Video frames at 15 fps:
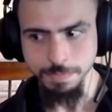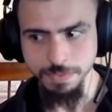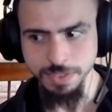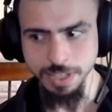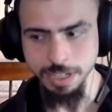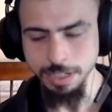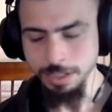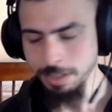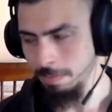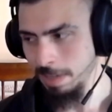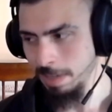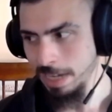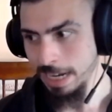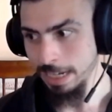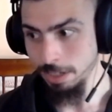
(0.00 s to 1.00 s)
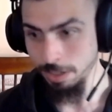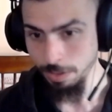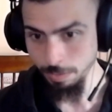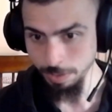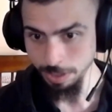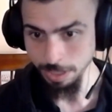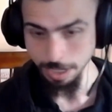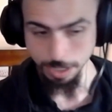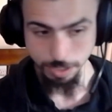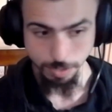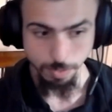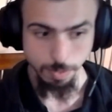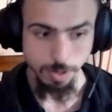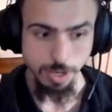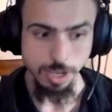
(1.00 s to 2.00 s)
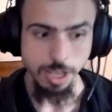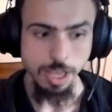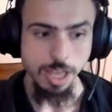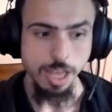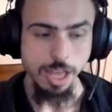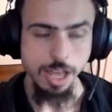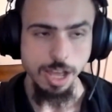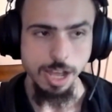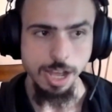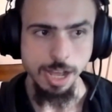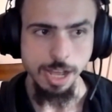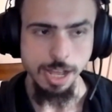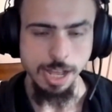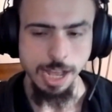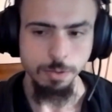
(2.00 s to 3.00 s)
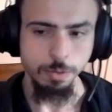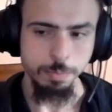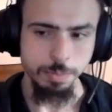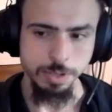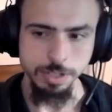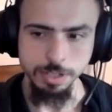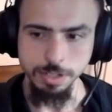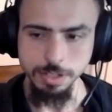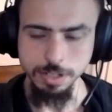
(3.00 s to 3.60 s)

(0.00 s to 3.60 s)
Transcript: That doesn't mean I can do what they do. I will put